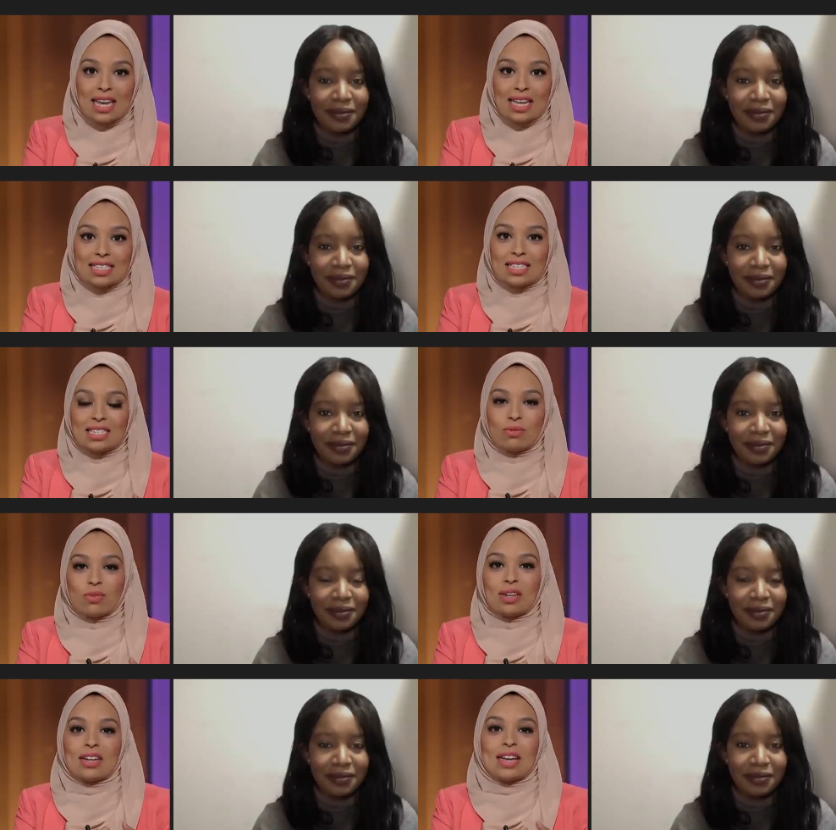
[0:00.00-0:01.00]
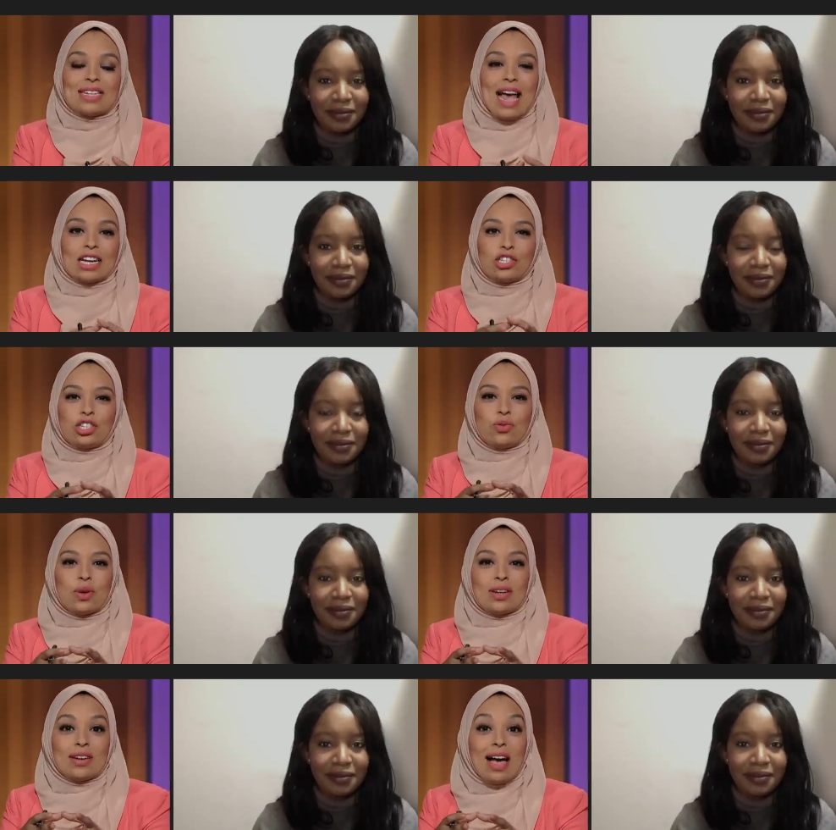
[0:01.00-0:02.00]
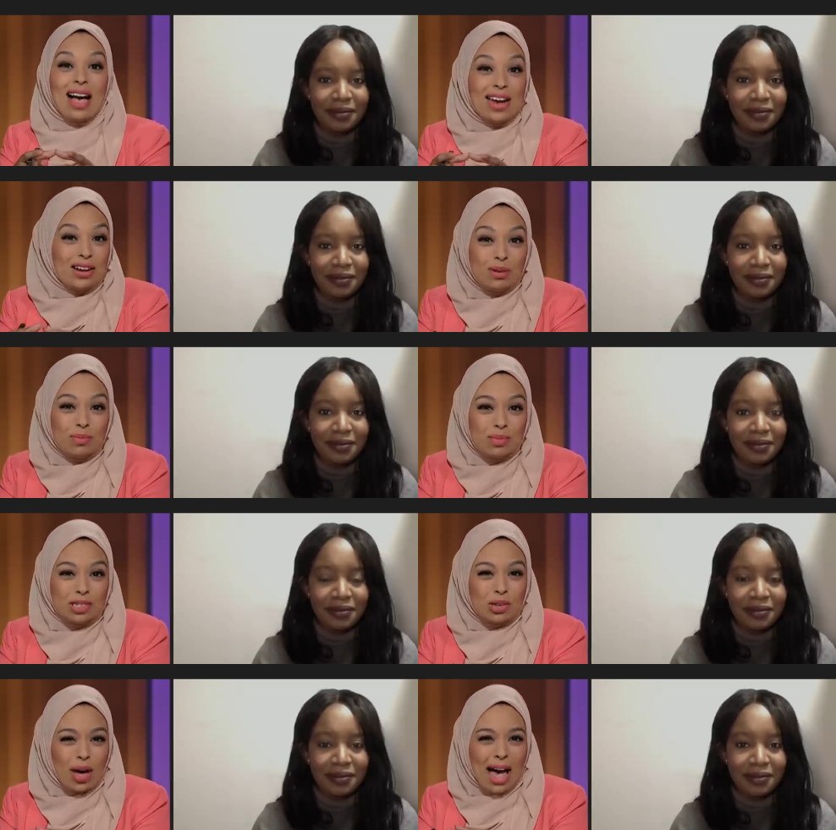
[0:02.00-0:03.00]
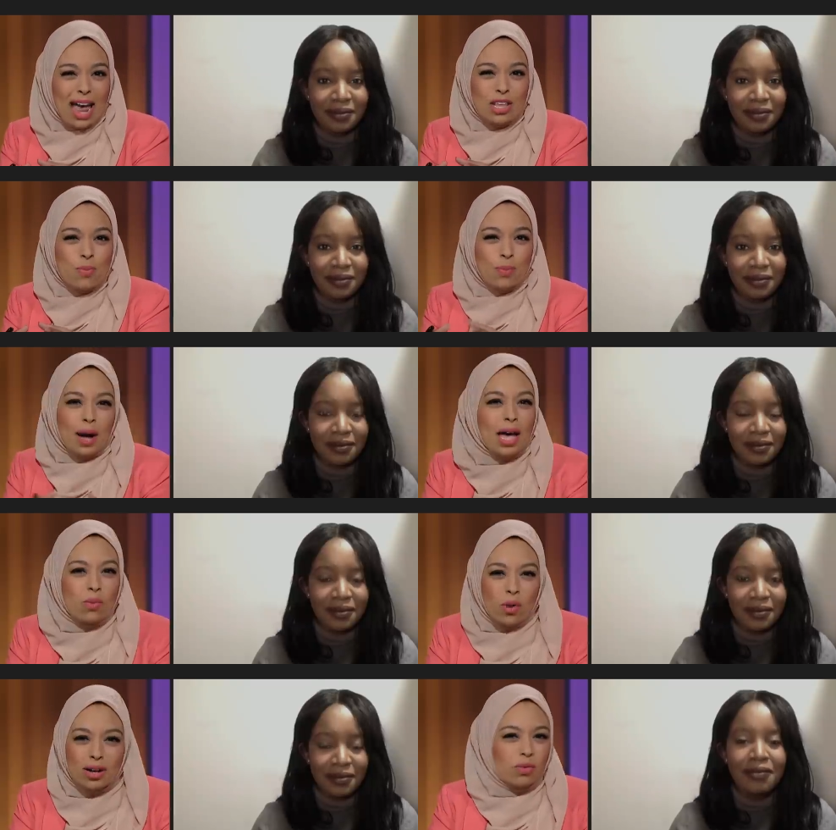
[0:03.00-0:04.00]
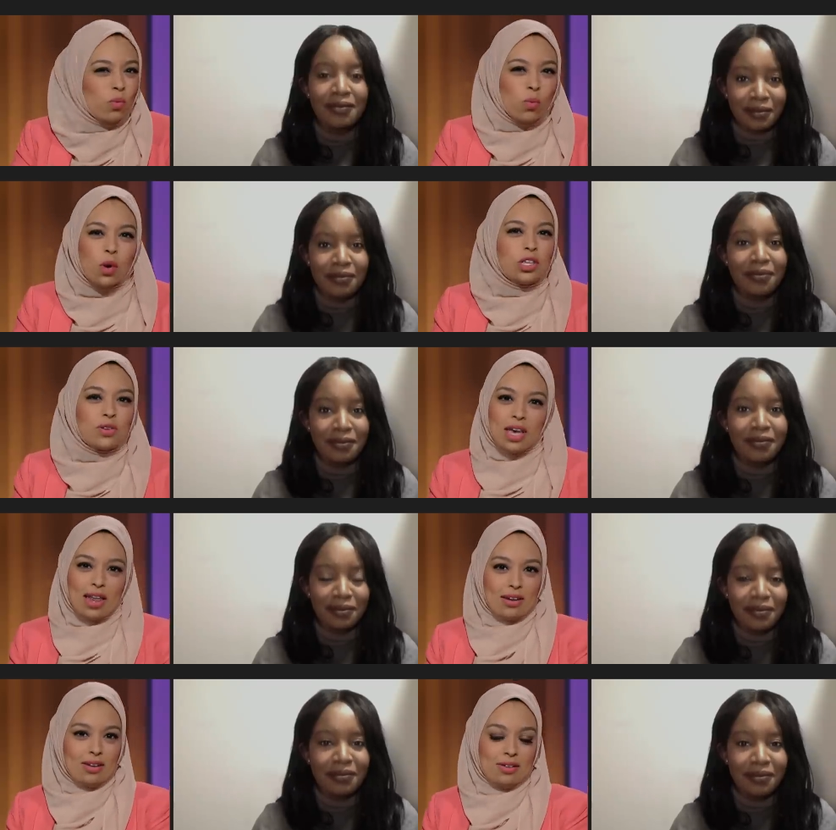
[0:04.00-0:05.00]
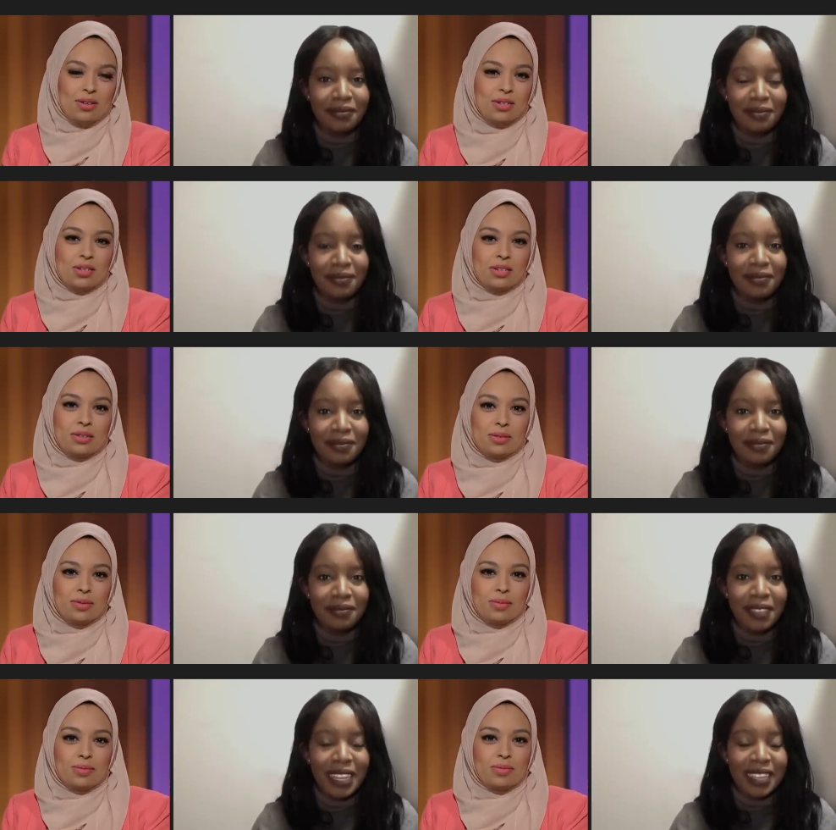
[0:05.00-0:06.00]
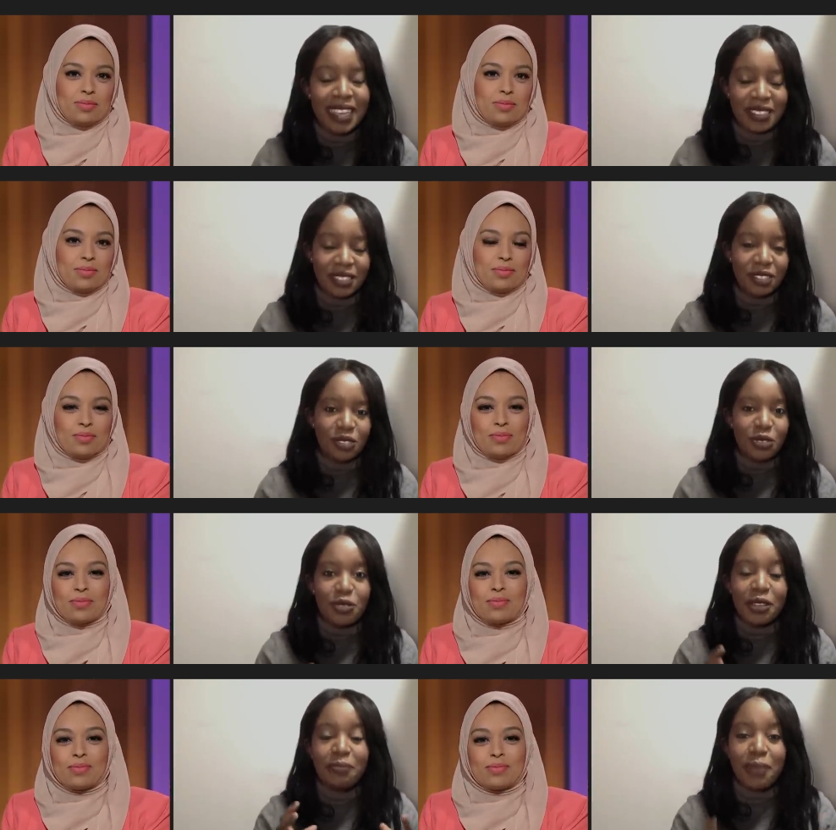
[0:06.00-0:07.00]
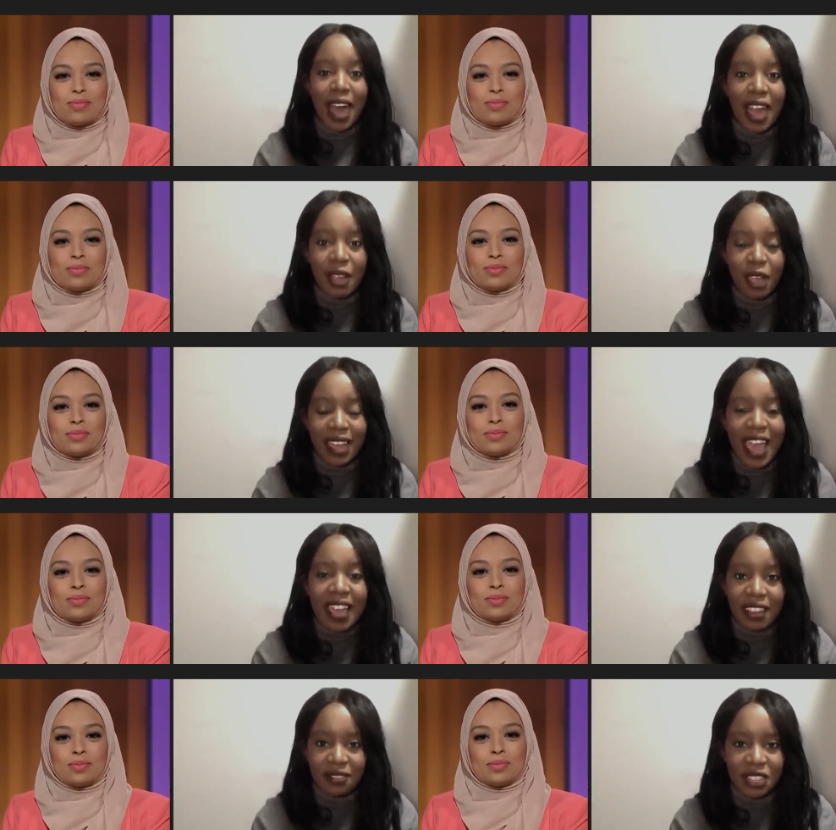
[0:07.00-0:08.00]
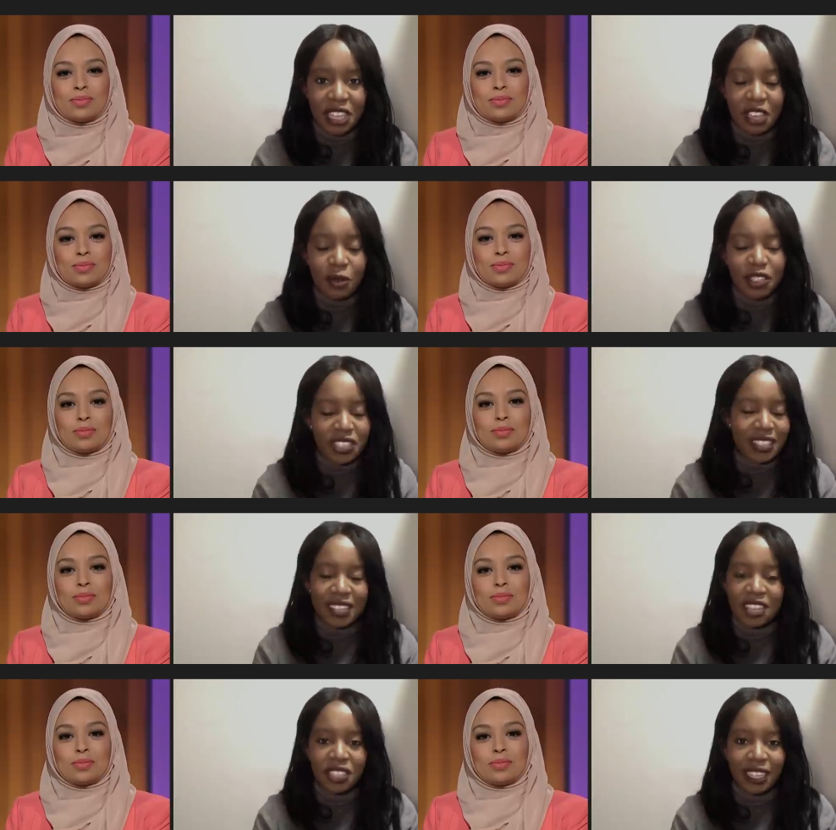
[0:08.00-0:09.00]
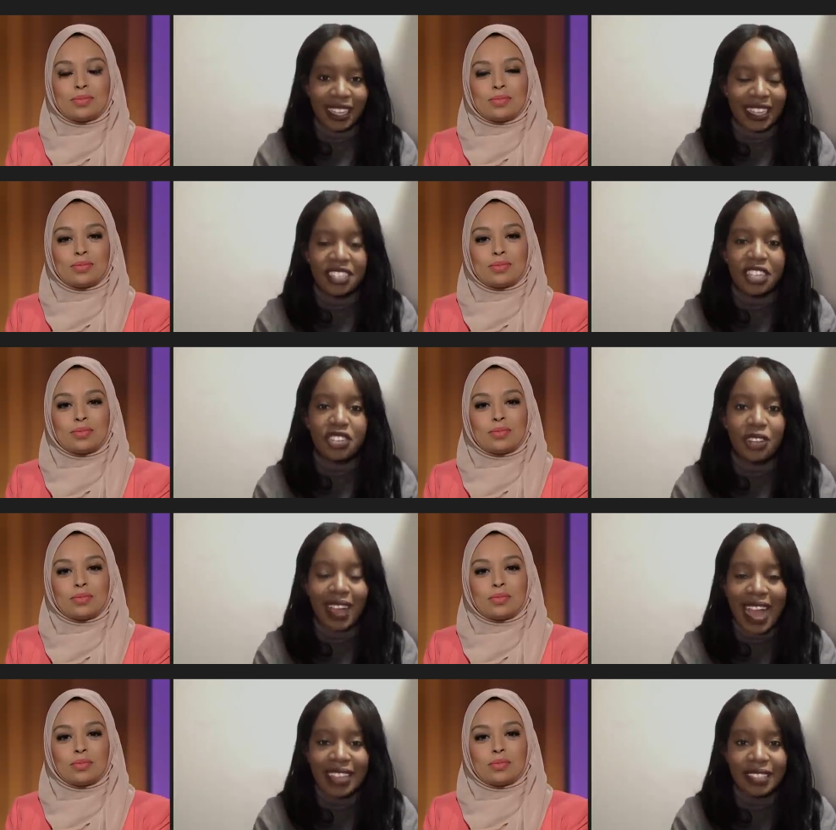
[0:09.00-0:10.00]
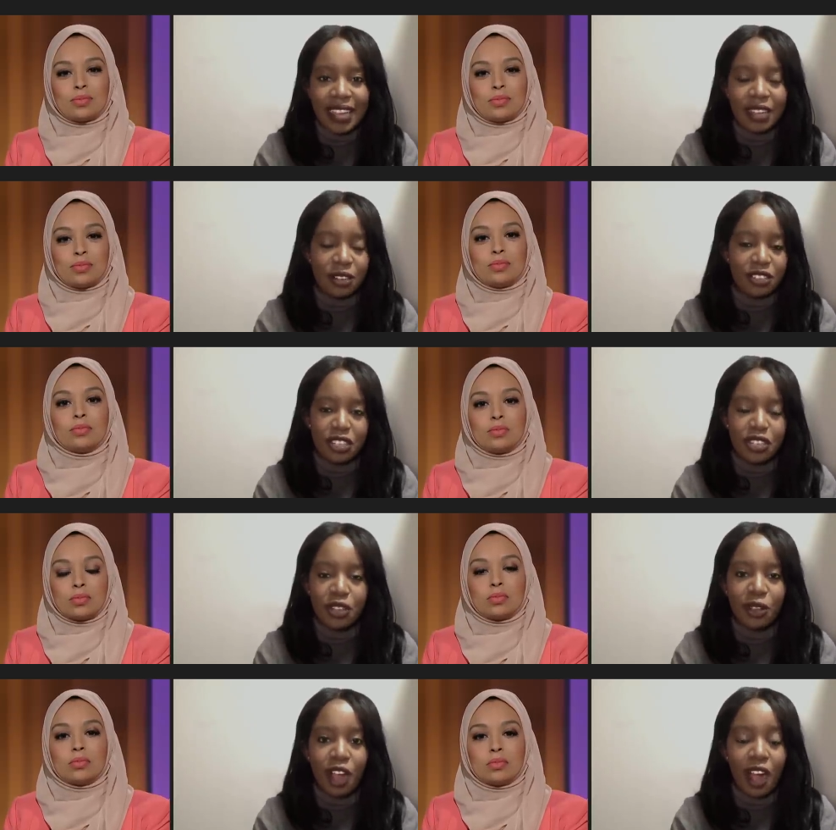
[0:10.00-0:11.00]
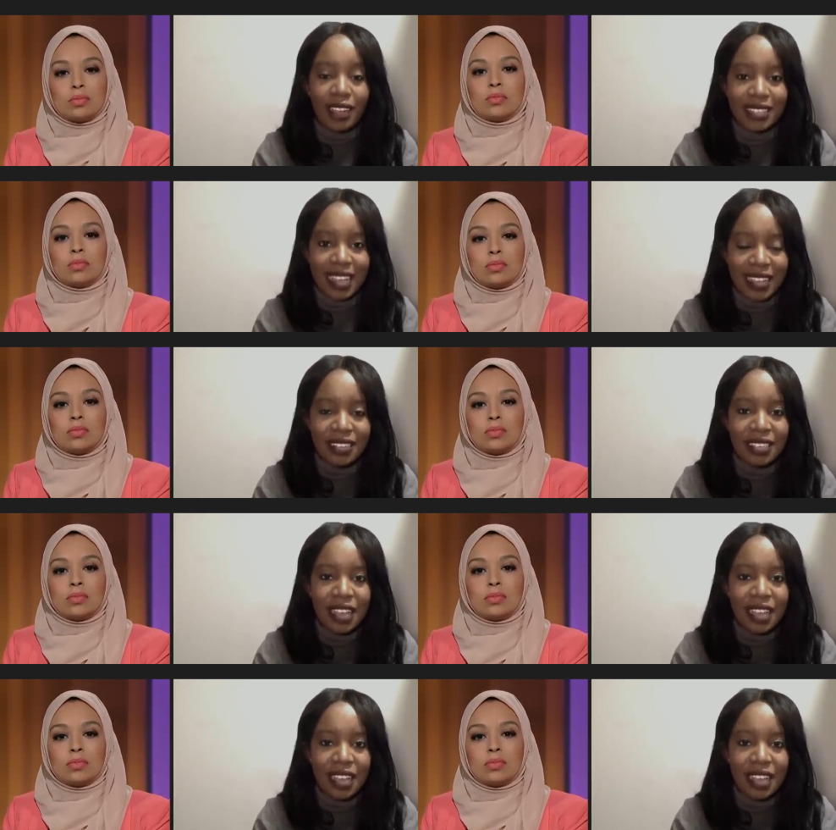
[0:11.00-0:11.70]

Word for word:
Speaker 1: it's attached to an item. So how do you buy one and what do you get?
Speaker 2: Yes. So you can buy an NFT, which is essentially like a digital asset or digital content